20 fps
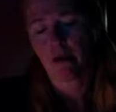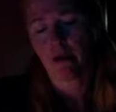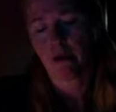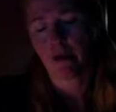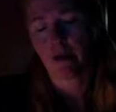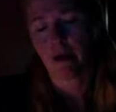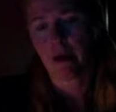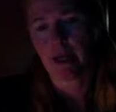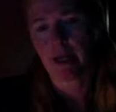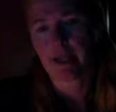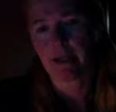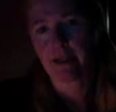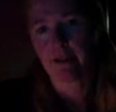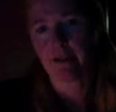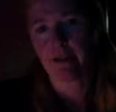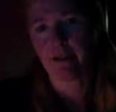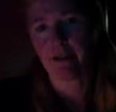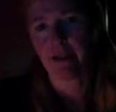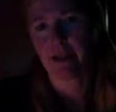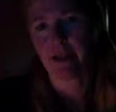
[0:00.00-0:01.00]
I can
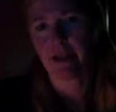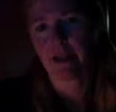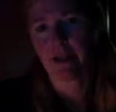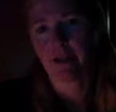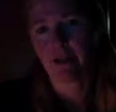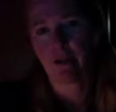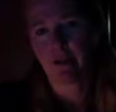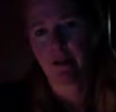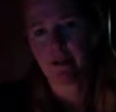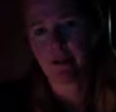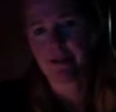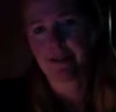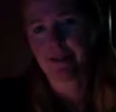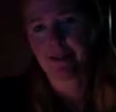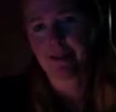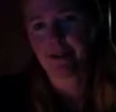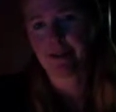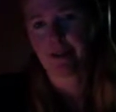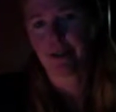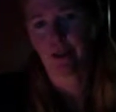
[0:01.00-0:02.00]
honestly
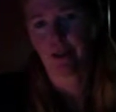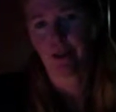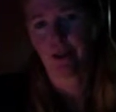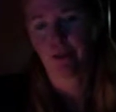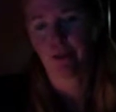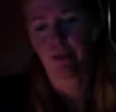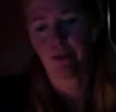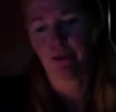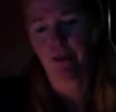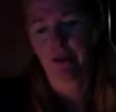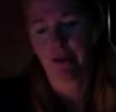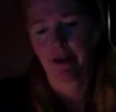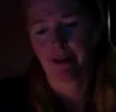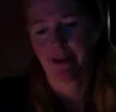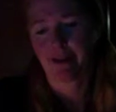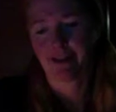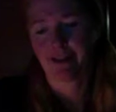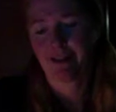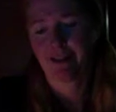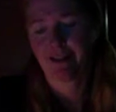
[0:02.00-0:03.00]
tell you
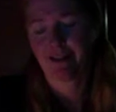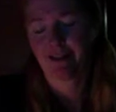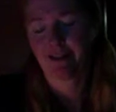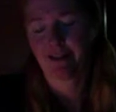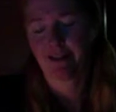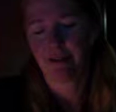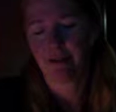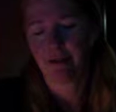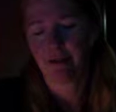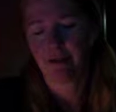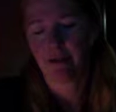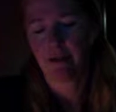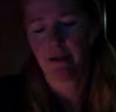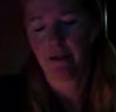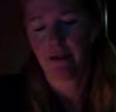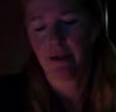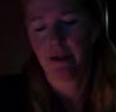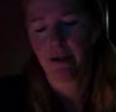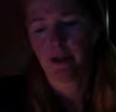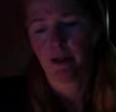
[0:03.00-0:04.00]
that
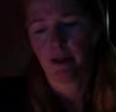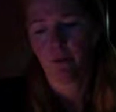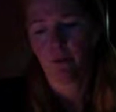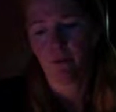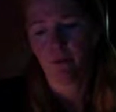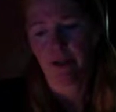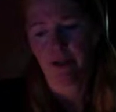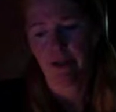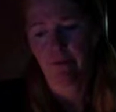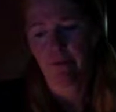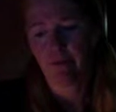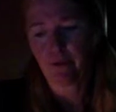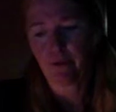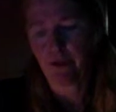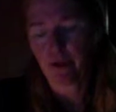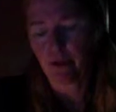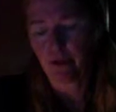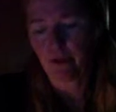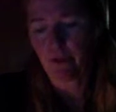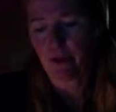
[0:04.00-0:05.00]
whenever
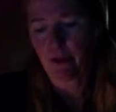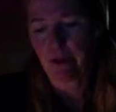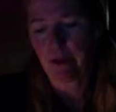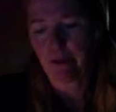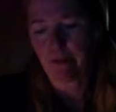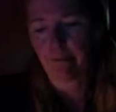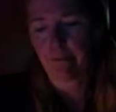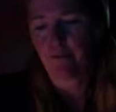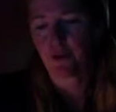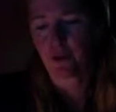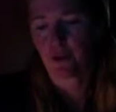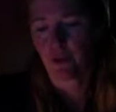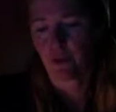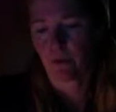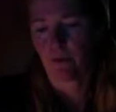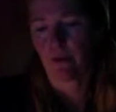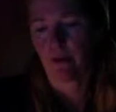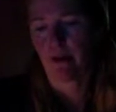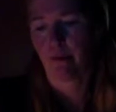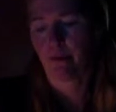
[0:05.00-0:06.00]
you have
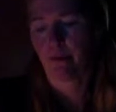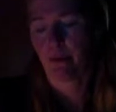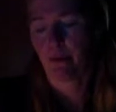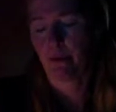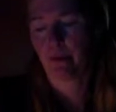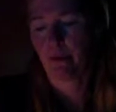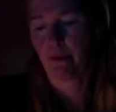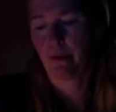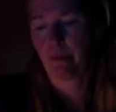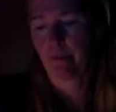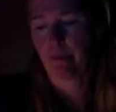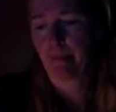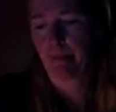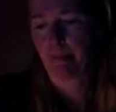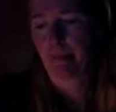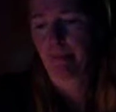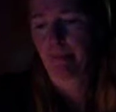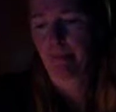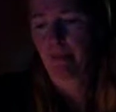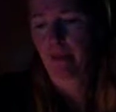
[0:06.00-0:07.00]
shown up
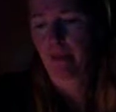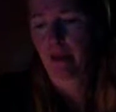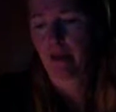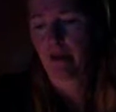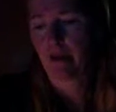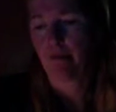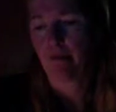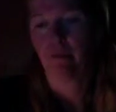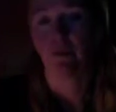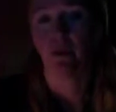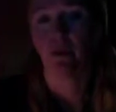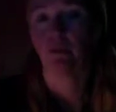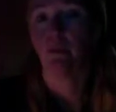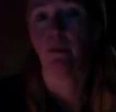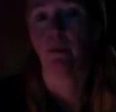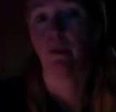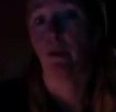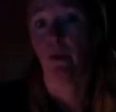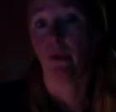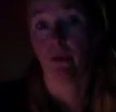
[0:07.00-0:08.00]

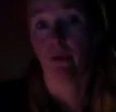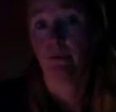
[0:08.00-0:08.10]
vulnerable,